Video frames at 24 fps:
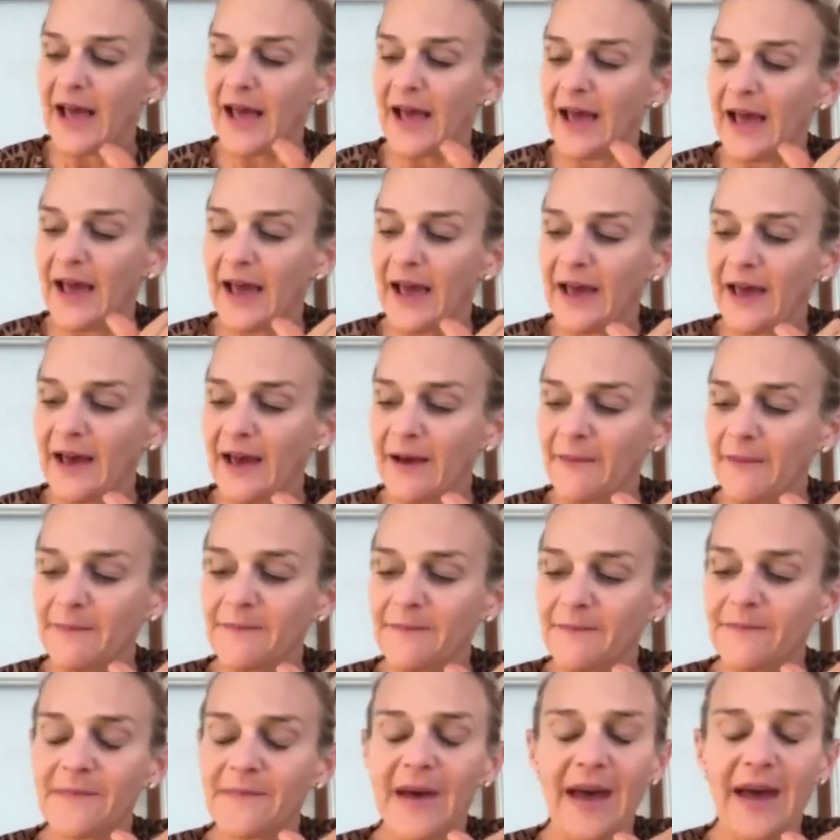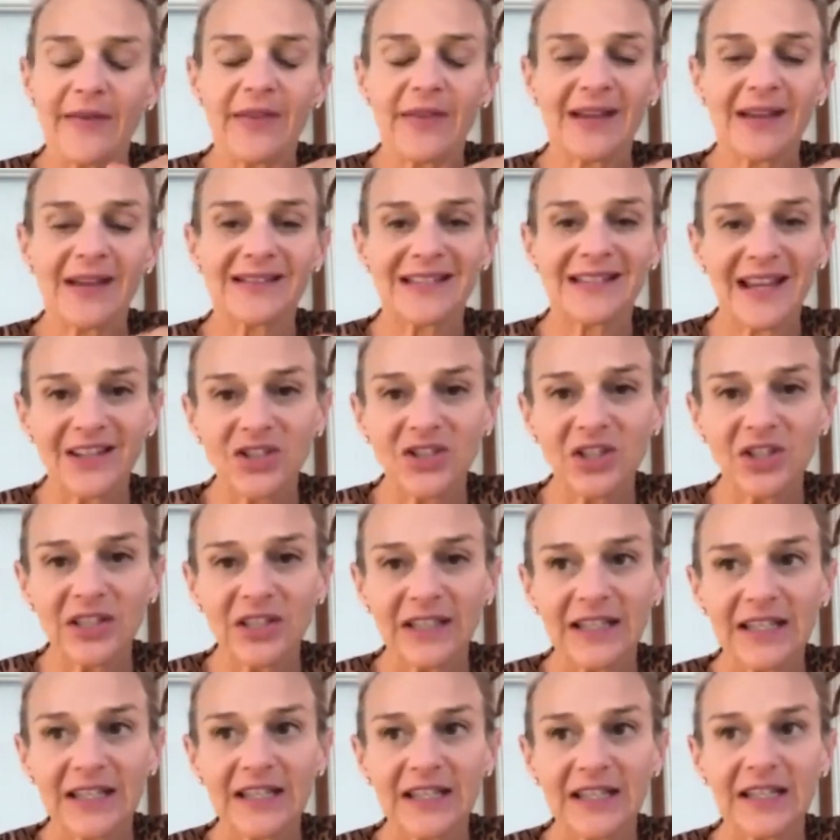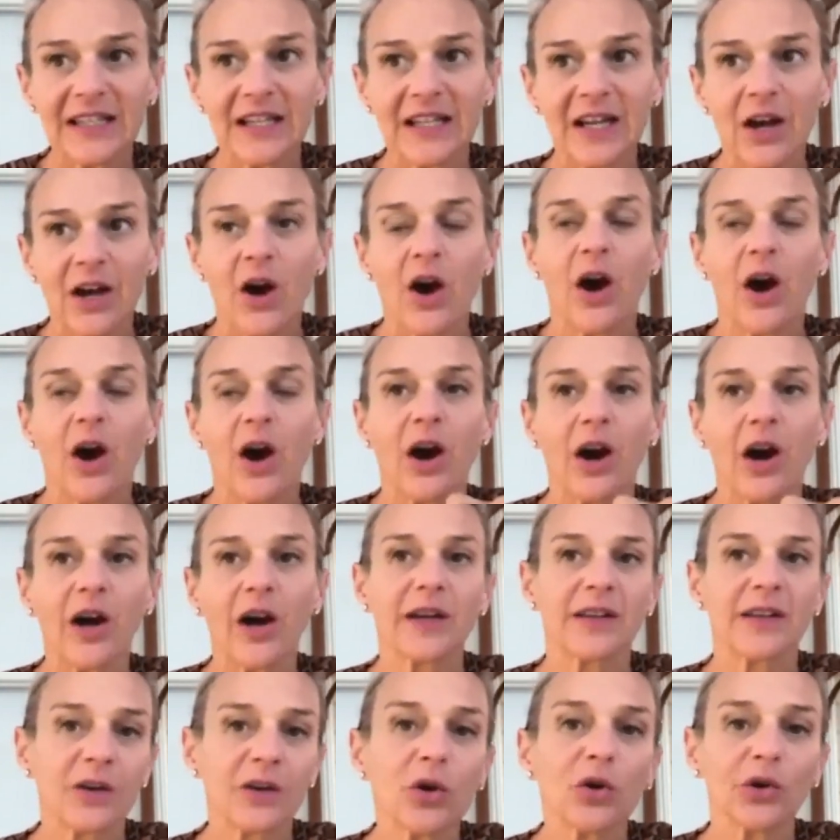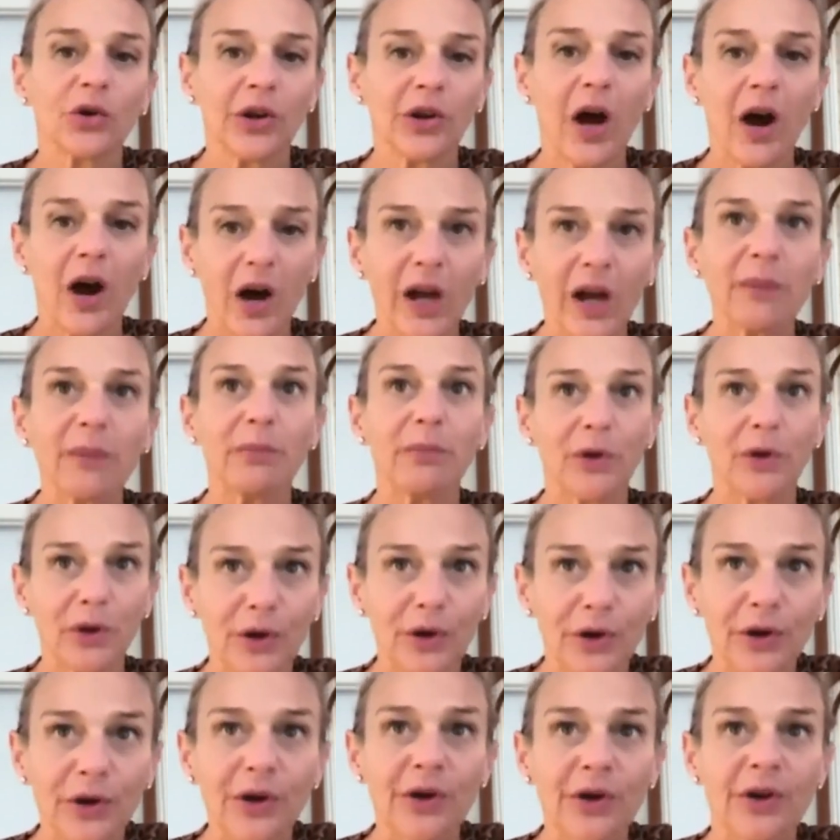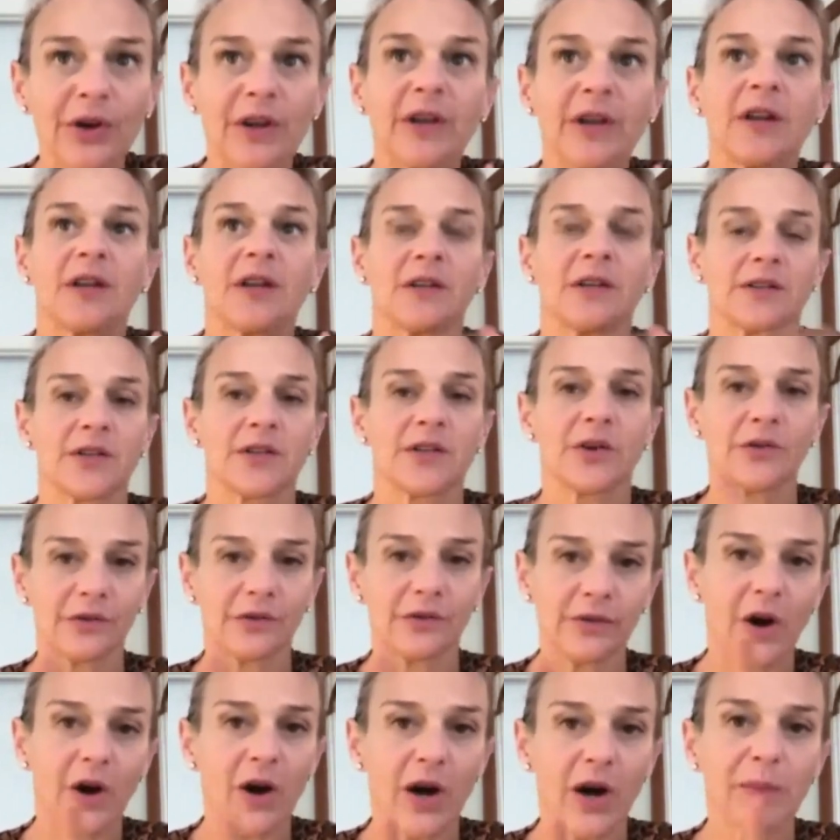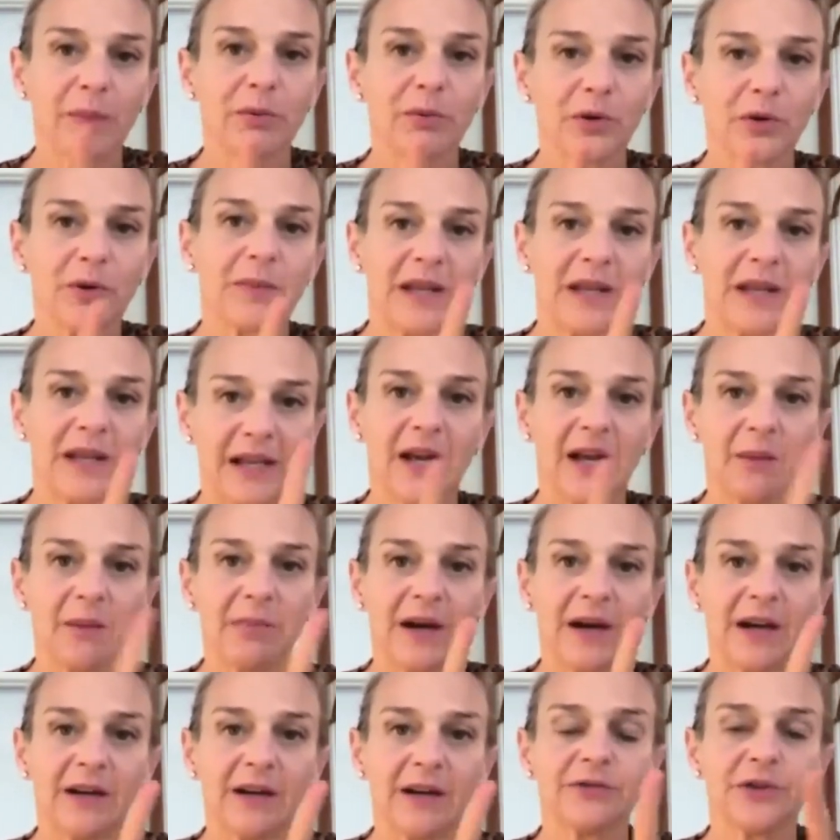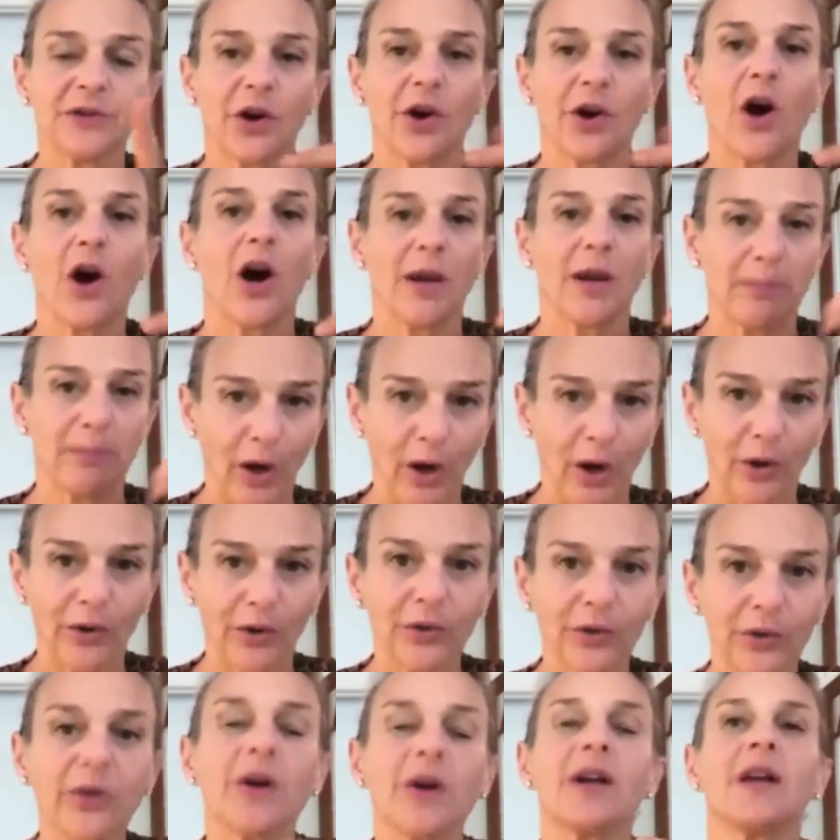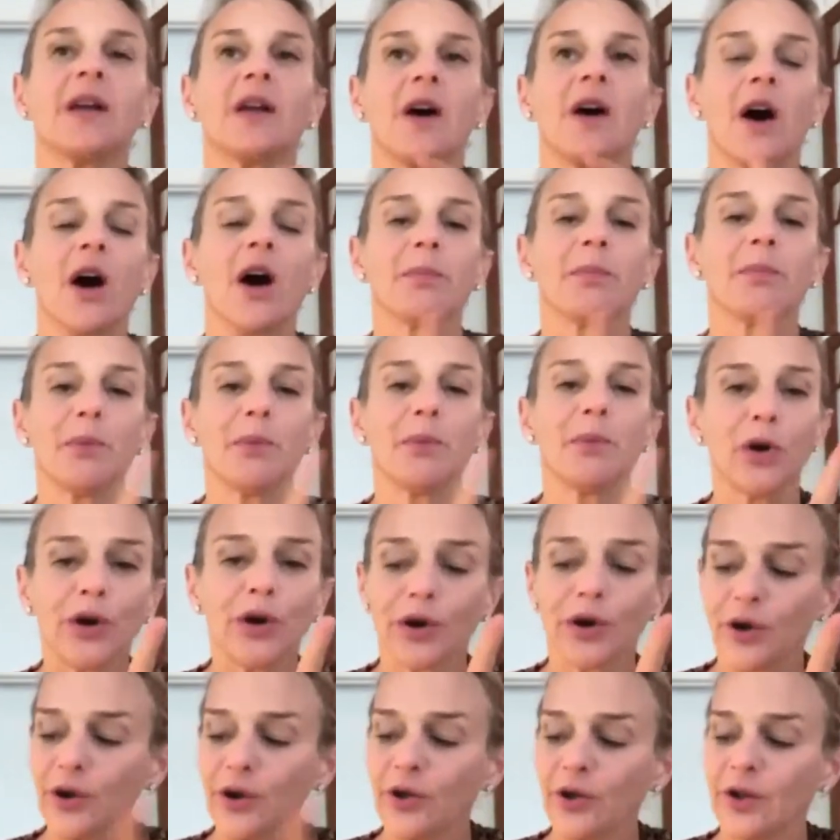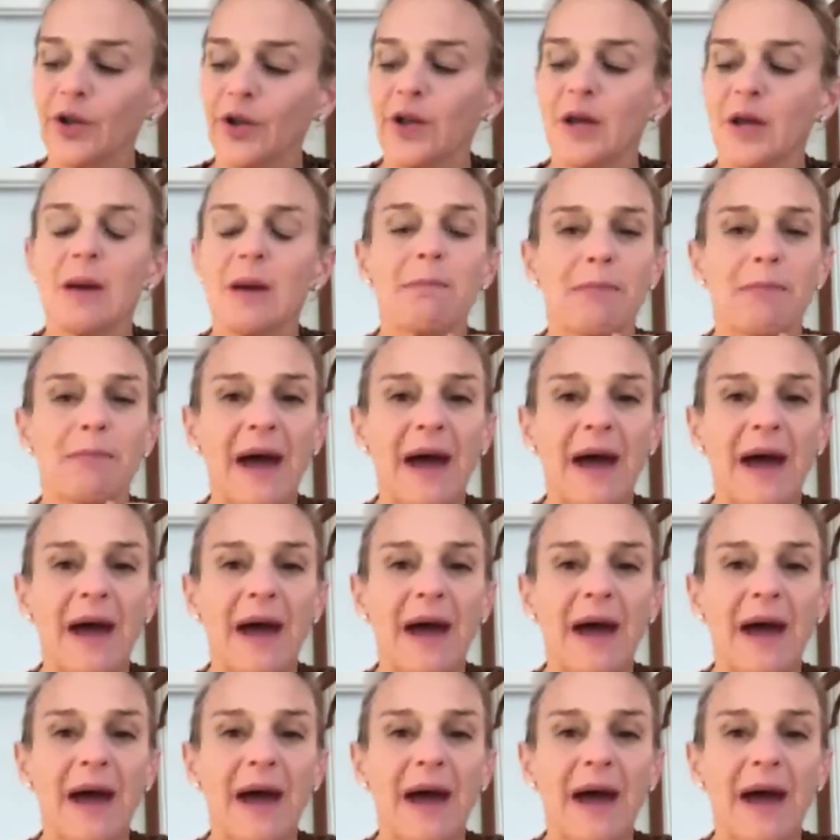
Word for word: um, and that's actually hi- called hyper. So hyper meaning above, not hypo. Hyper mm-hmm.